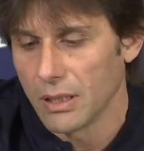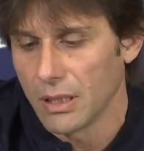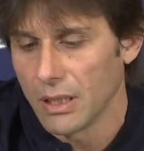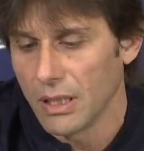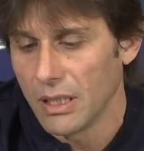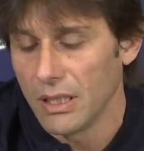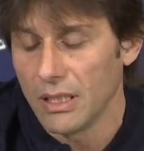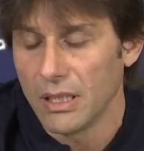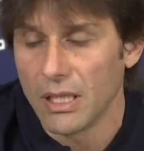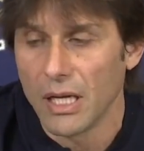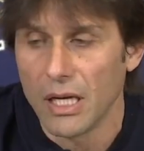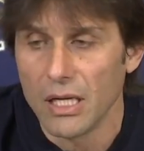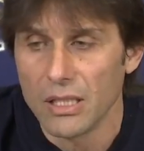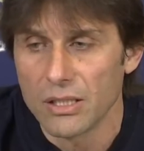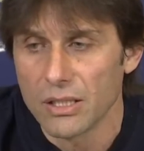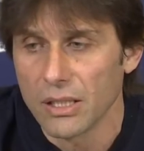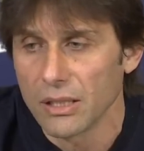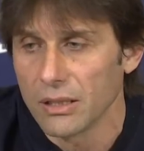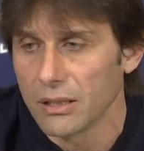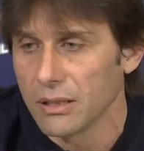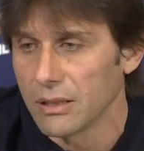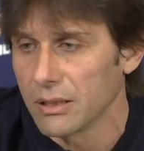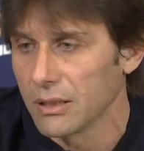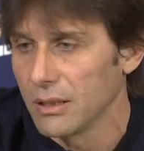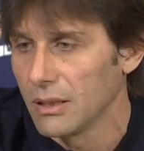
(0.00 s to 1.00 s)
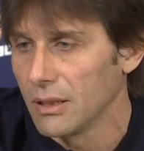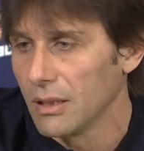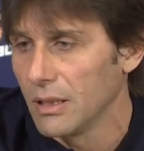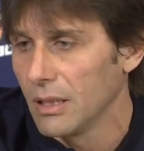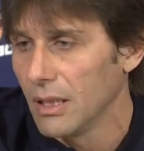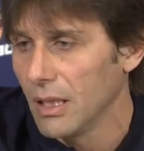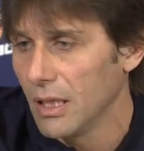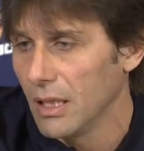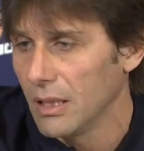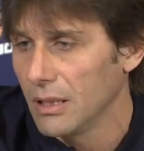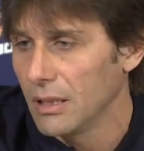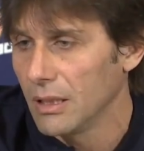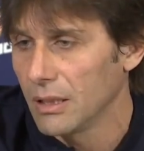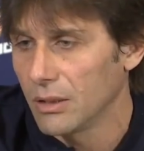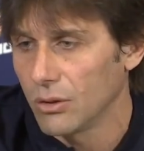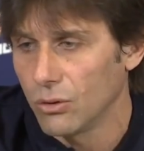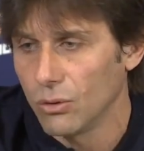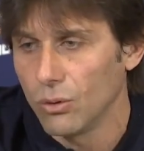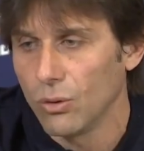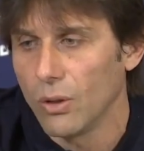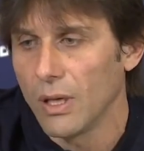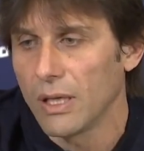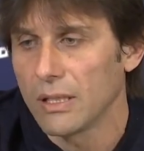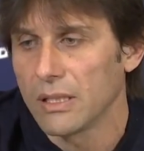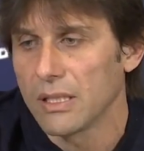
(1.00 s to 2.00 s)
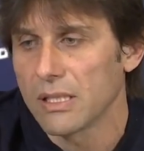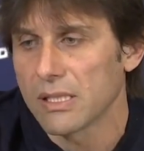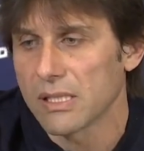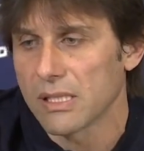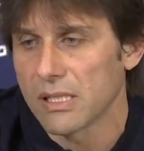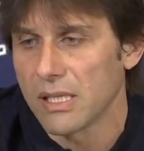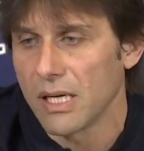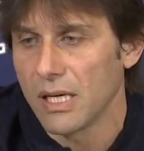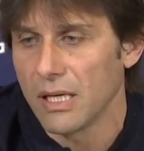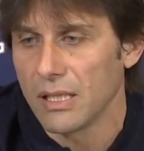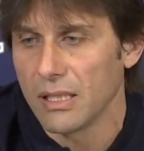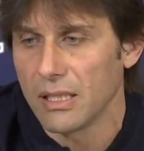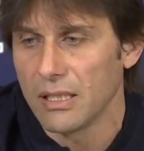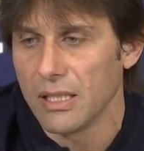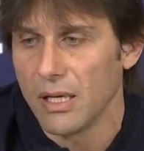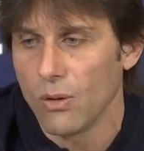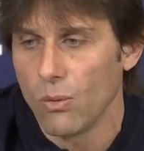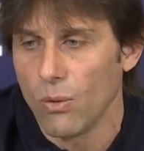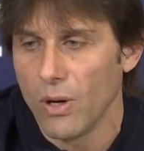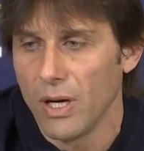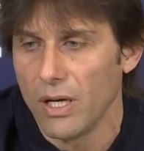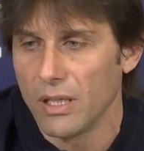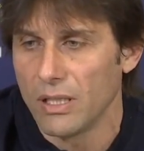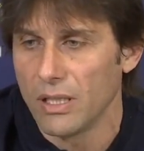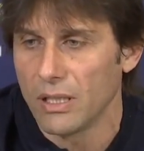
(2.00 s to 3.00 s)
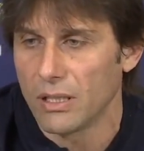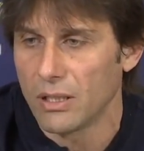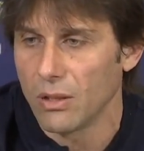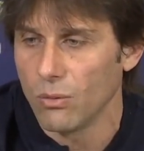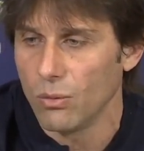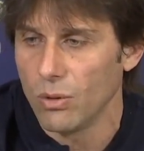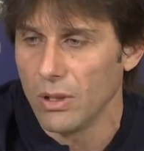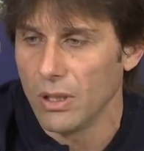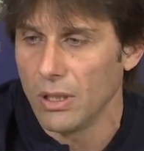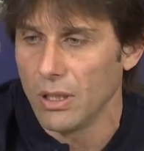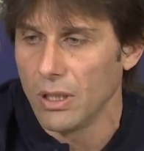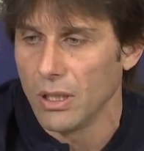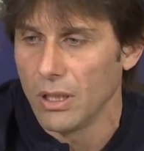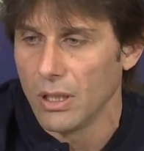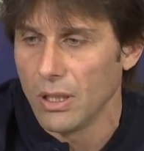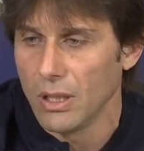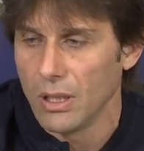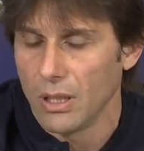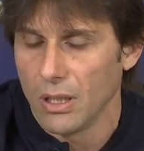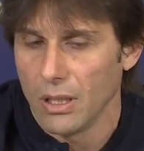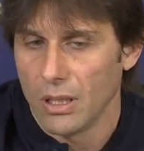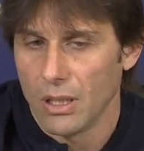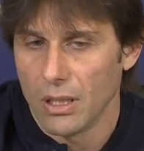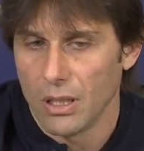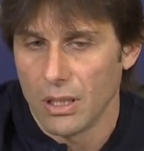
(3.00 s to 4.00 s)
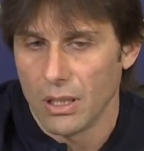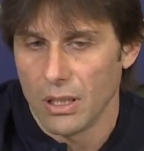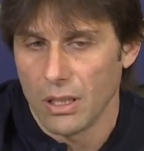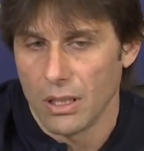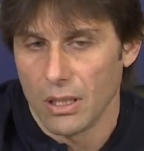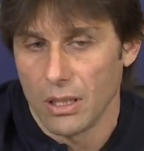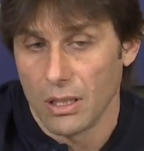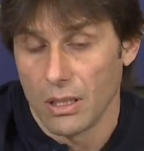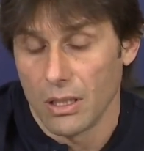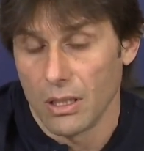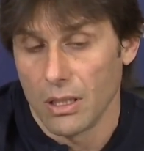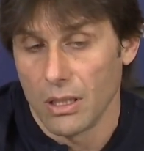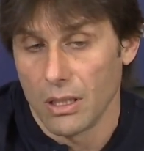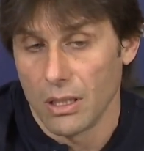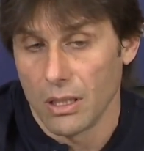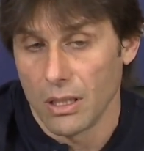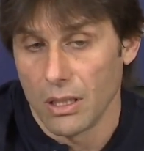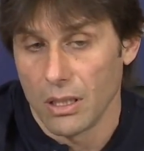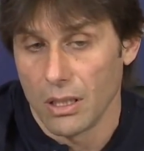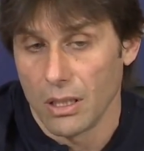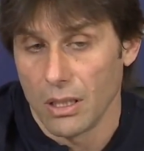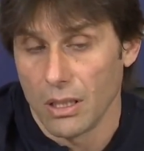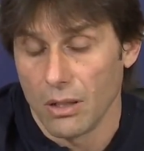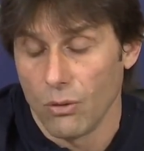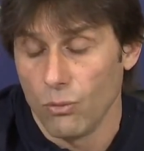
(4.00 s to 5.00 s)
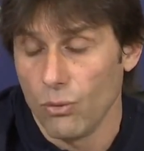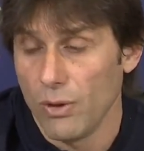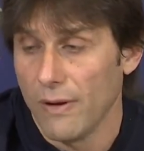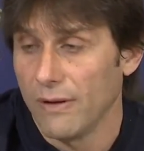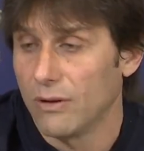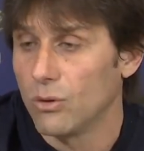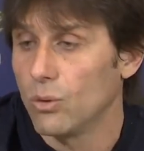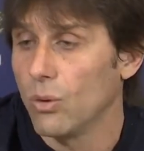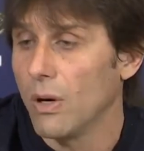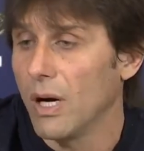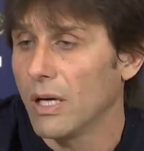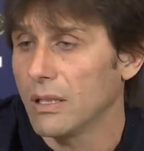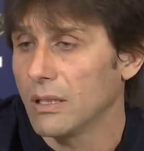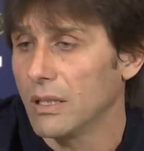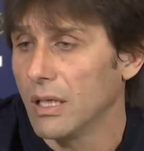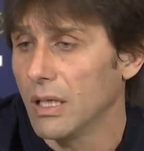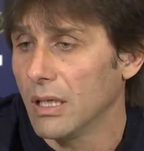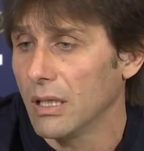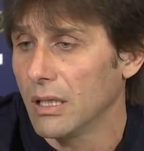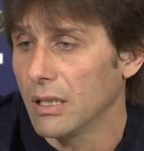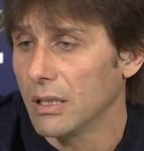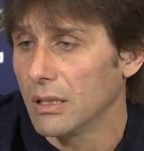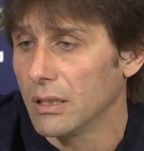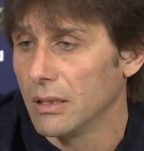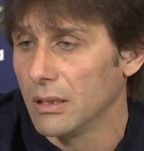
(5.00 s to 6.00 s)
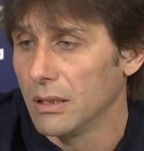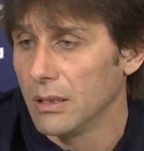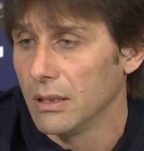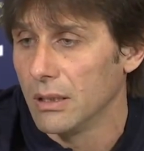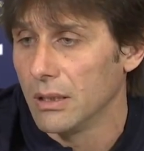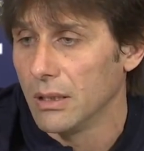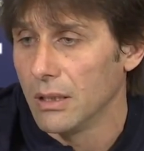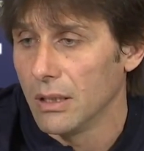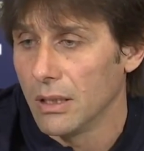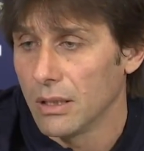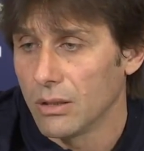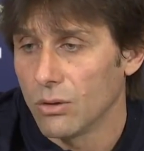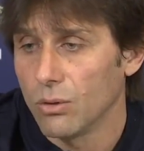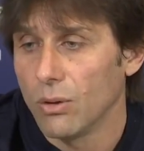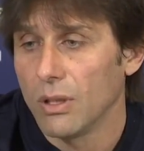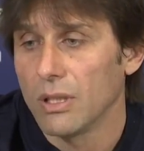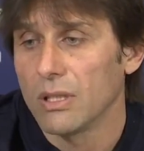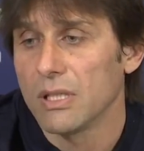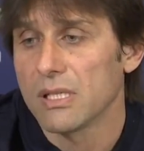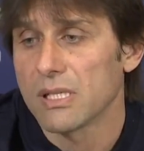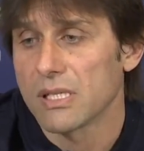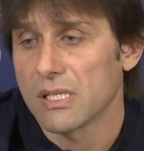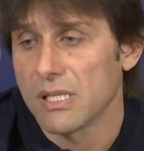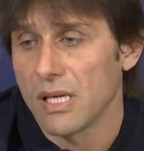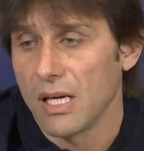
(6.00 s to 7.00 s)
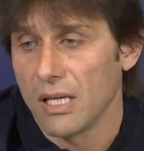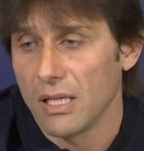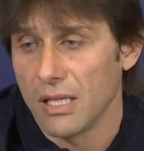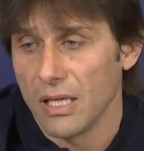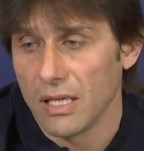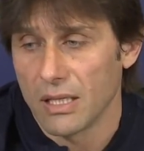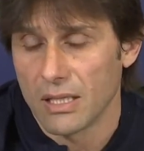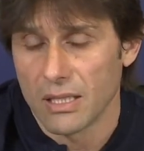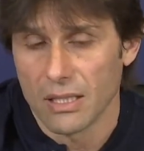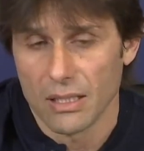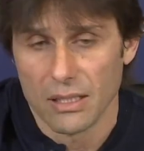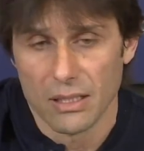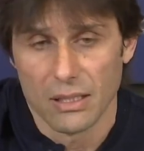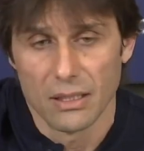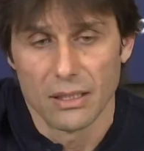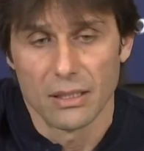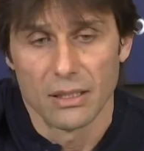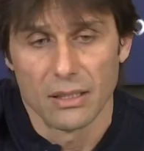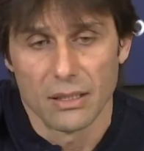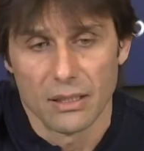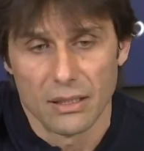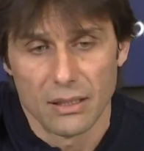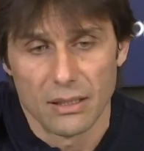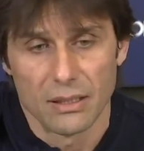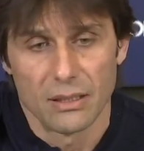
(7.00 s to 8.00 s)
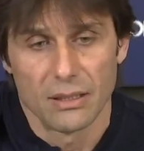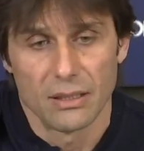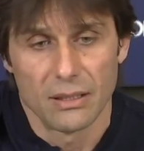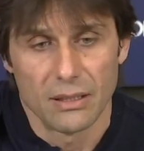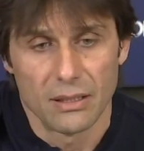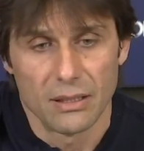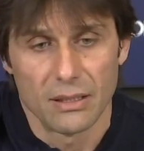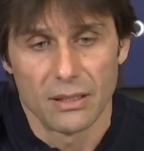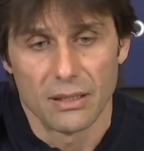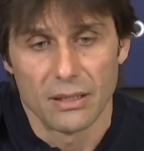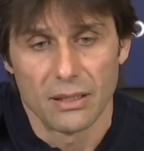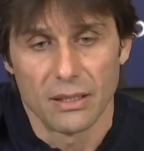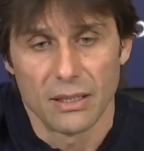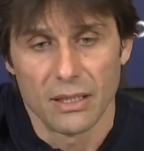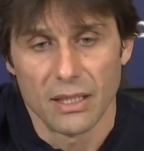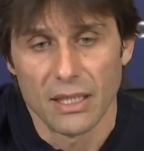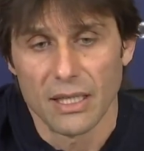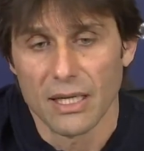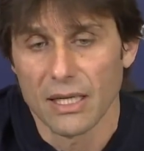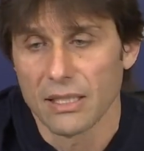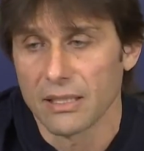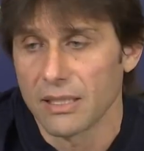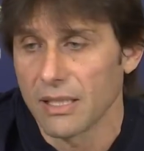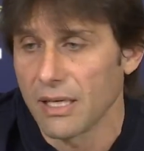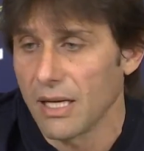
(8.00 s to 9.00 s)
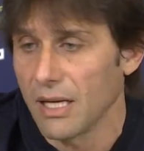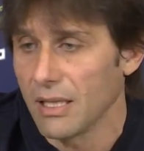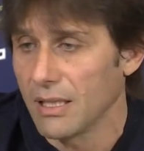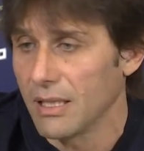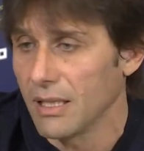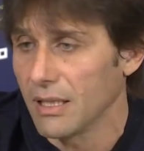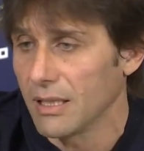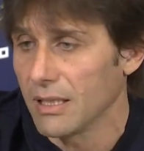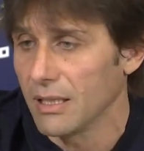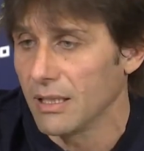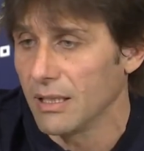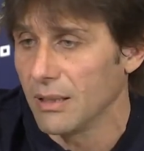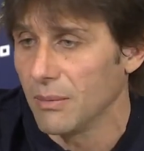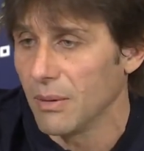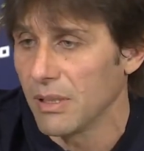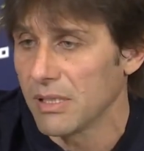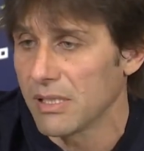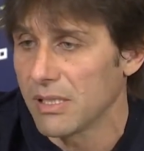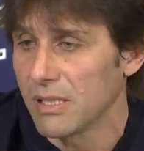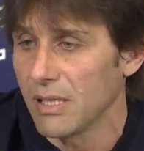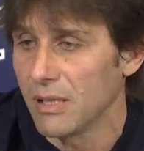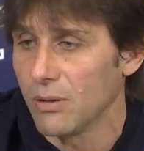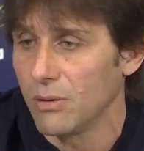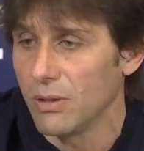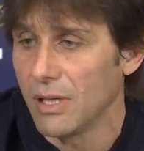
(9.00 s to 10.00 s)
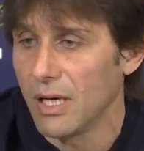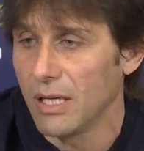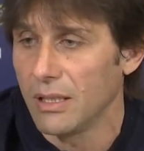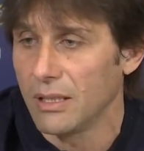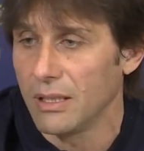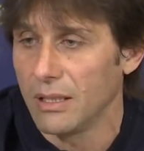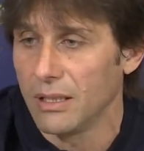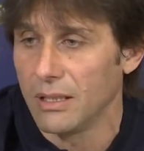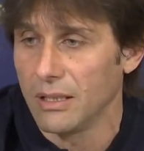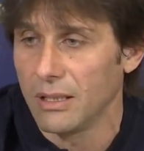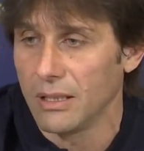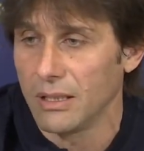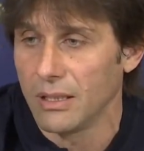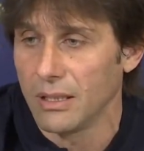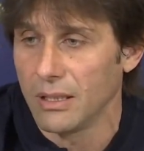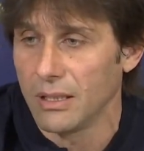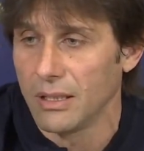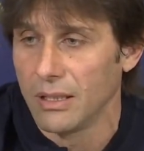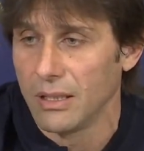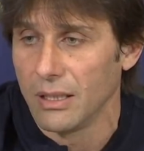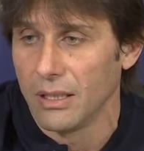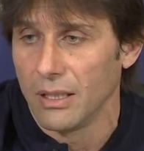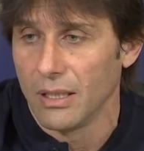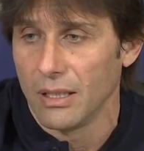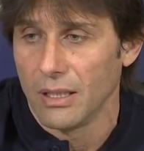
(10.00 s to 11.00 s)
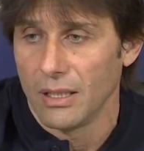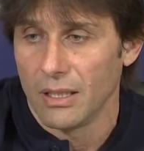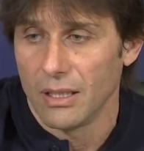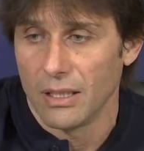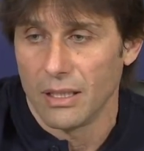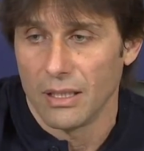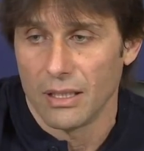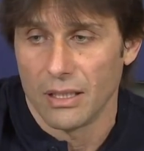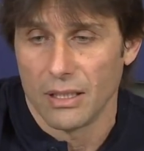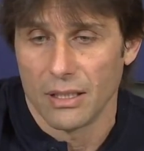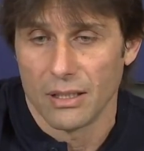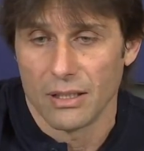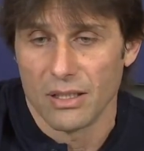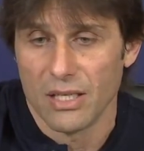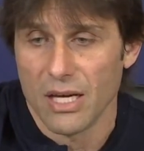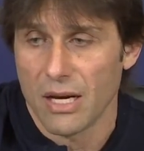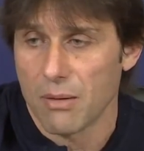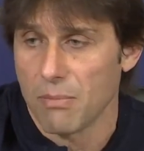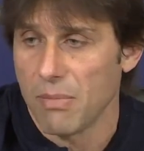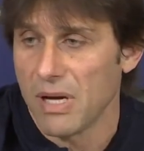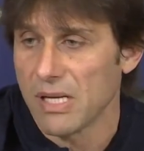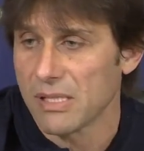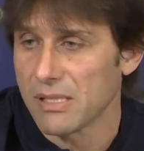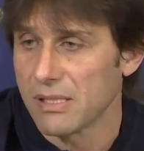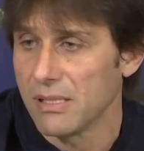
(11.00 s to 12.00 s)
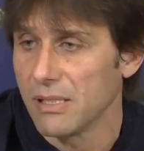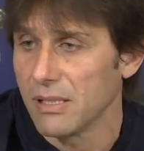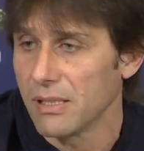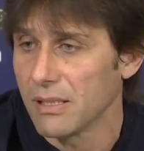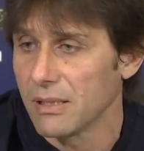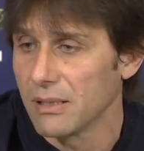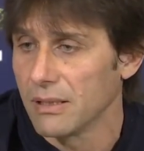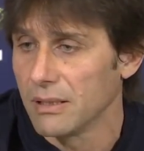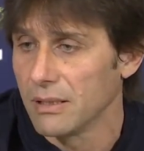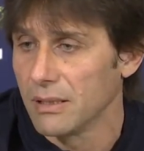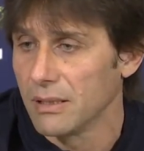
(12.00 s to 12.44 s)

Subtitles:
intelligence, and to understand the way that we have to attack, to understand that in counter-attack, Manchester United, they are master,